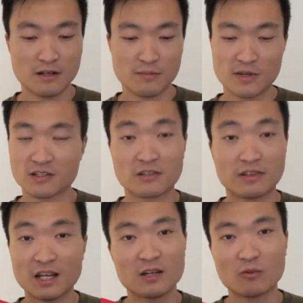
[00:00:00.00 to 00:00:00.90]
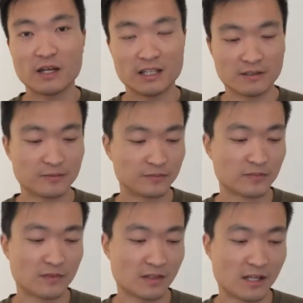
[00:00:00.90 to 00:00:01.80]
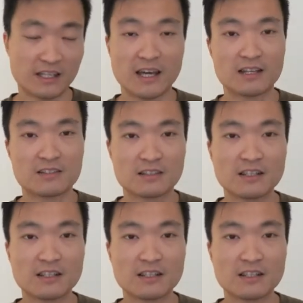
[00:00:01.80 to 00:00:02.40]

because of the lightweight, I guess,